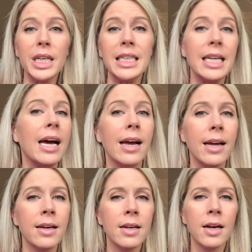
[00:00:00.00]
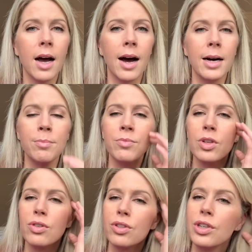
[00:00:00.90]
day.
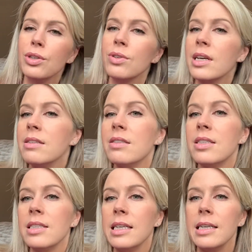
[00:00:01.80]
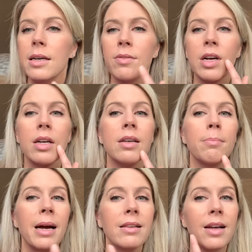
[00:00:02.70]
So you can see, again,
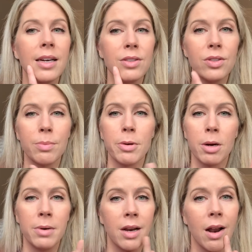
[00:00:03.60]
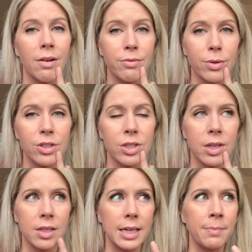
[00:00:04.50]
my lines are permanent,
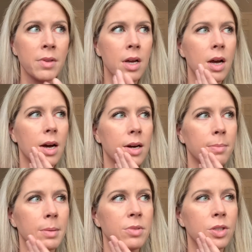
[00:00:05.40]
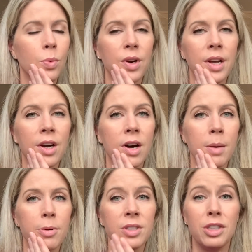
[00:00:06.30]
unfortunately. I'm still working on a
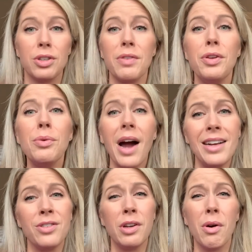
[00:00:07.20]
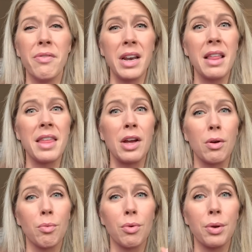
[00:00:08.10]
procedure. If you guys know of anything
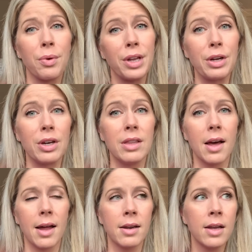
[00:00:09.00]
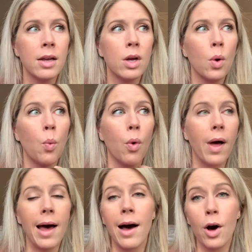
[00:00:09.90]
really, really good that will
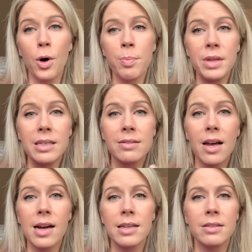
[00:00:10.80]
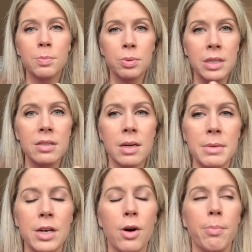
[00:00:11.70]
help these lines, please let me
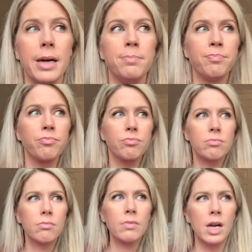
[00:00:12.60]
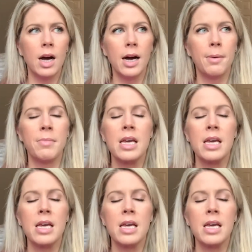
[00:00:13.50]
know. But I